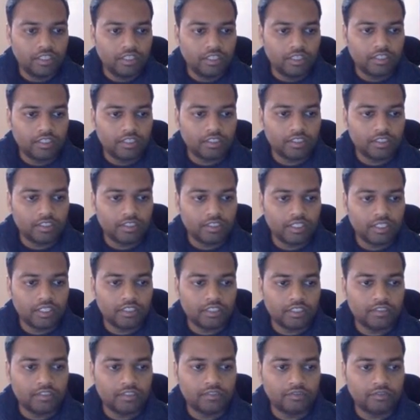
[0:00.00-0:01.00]
Insert header
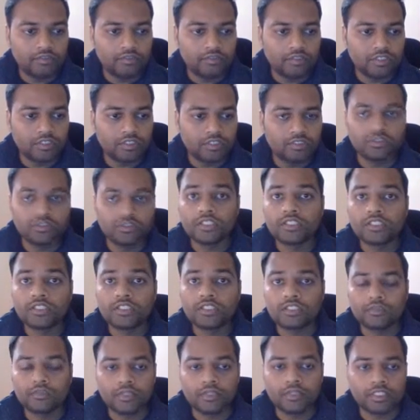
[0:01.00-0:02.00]
insert policies. So this
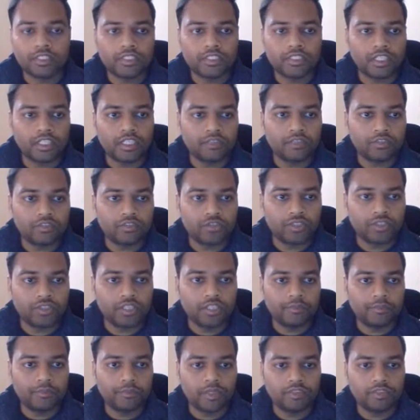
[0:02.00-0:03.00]
is the plugin that I was
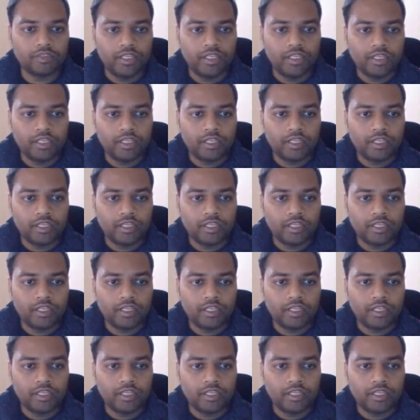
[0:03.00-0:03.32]
talking about.